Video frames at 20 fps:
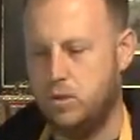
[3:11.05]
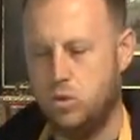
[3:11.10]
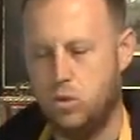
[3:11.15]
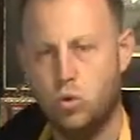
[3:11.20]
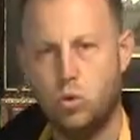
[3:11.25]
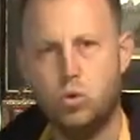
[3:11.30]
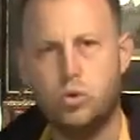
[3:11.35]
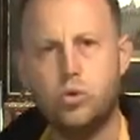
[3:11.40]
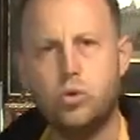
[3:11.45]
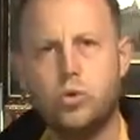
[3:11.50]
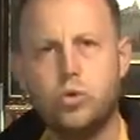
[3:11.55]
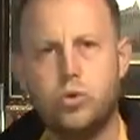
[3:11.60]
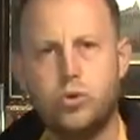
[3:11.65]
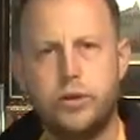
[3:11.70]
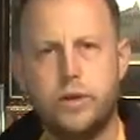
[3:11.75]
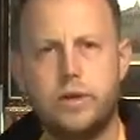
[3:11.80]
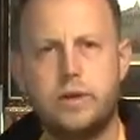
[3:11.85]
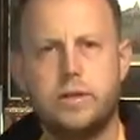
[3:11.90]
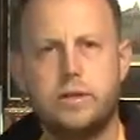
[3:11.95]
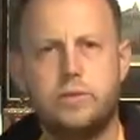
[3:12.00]
all your
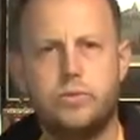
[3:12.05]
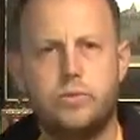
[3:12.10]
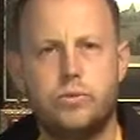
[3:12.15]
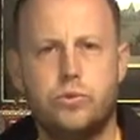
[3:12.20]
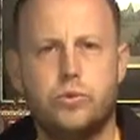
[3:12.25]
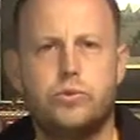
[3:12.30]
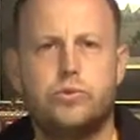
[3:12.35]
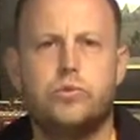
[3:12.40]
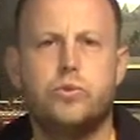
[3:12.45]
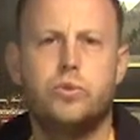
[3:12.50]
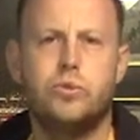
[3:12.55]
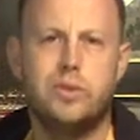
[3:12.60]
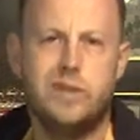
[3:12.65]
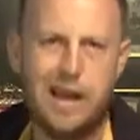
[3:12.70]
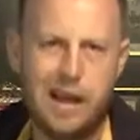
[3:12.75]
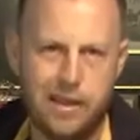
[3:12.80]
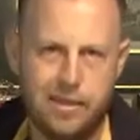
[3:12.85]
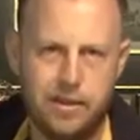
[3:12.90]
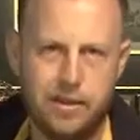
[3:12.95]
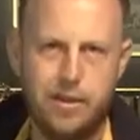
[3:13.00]
greens and for your foods
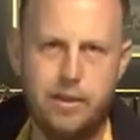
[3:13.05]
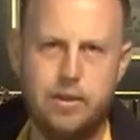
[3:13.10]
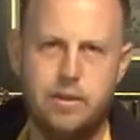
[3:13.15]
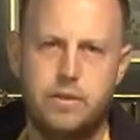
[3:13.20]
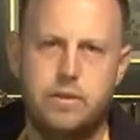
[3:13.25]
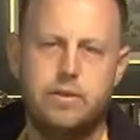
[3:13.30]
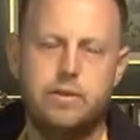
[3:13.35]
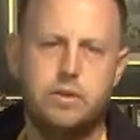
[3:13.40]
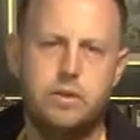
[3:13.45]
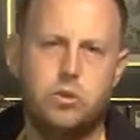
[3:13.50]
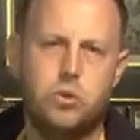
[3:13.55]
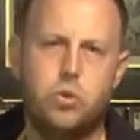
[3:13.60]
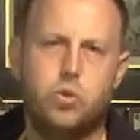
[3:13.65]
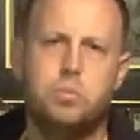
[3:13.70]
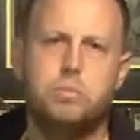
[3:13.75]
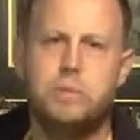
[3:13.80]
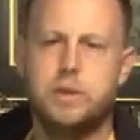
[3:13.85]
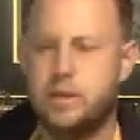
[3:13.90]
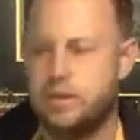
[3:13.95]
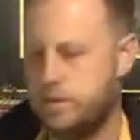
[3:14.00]
other than your
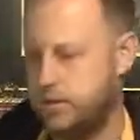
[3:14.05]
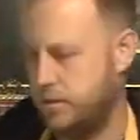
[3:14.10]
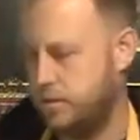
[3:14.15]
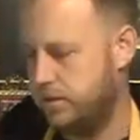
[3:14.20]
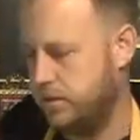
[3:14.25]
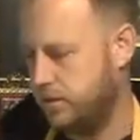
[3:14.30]
meats.